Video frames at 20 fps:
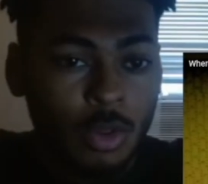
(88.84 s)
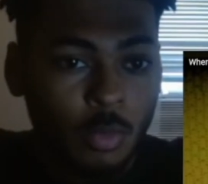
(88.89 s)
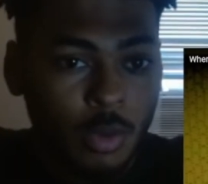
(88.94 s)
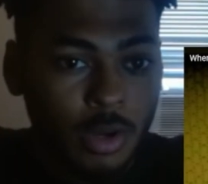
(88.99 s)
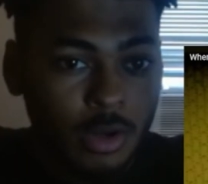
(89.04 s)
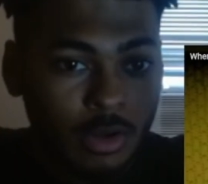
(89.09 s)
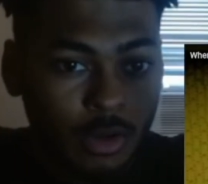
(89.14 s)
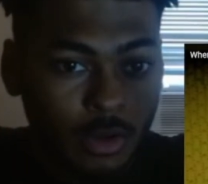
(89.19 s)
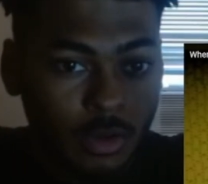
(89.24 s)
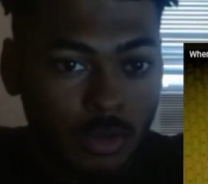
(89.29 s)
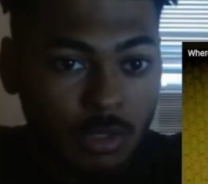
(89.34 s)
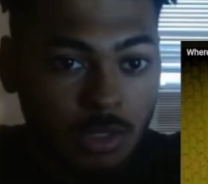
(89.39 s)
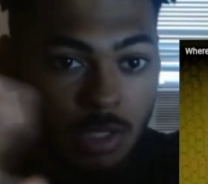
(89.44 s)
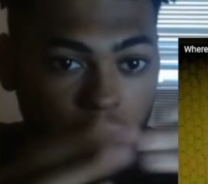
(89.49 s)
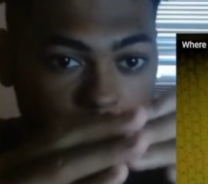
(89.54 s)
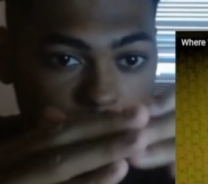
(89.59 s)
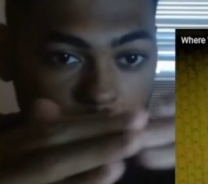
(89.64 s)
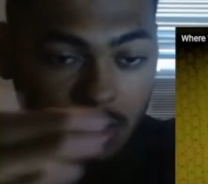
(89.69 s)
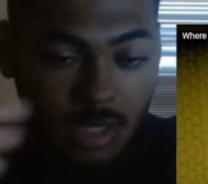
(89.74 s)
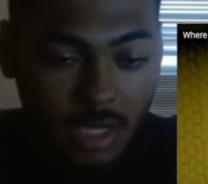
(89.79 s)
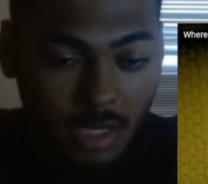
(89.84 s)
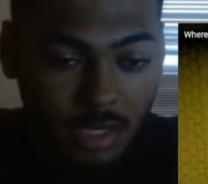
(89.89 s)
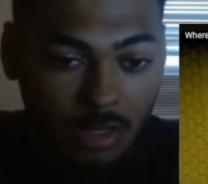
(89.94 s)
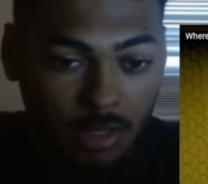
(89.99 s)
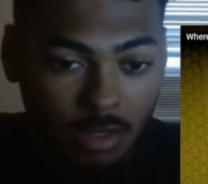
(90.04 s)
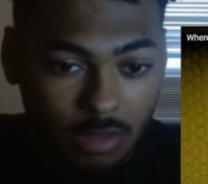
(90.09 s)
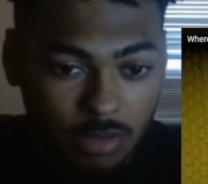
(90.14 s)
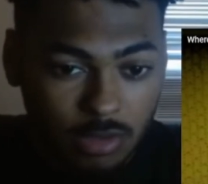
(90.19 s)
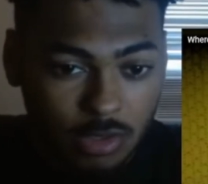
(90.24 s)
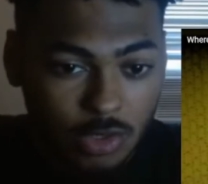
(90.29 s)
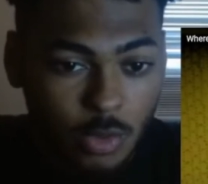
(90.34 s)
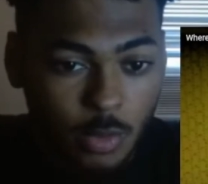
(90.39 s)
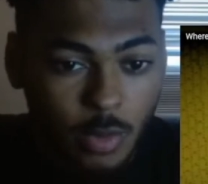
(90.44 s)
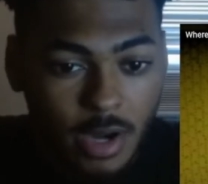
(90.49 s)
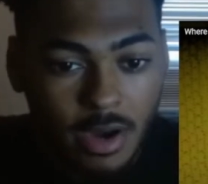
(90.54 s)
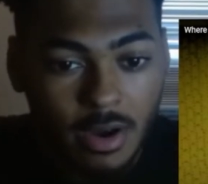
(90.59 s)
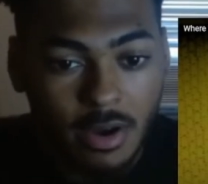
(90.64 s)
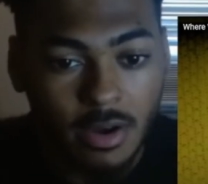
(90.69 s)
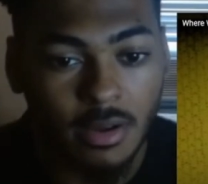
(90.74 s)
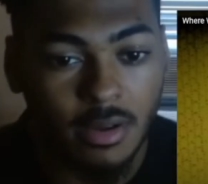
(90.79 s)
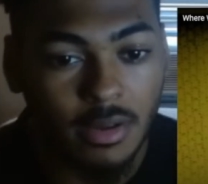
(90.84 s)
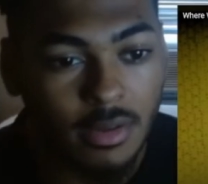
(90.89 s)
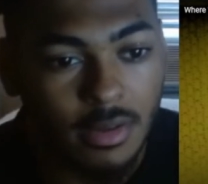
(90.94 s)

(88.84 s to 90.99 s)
windows, and it's just like in a square.